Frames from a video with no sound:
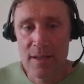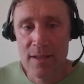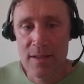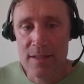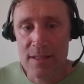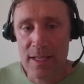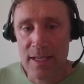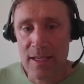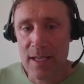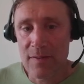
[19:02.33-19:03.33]
this
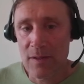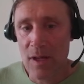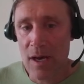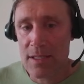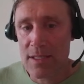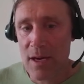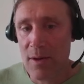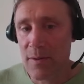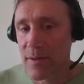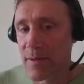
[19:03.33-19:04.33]
leg kind of locks
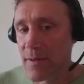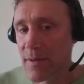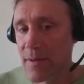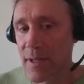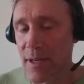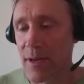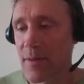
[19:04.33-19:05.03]
out here.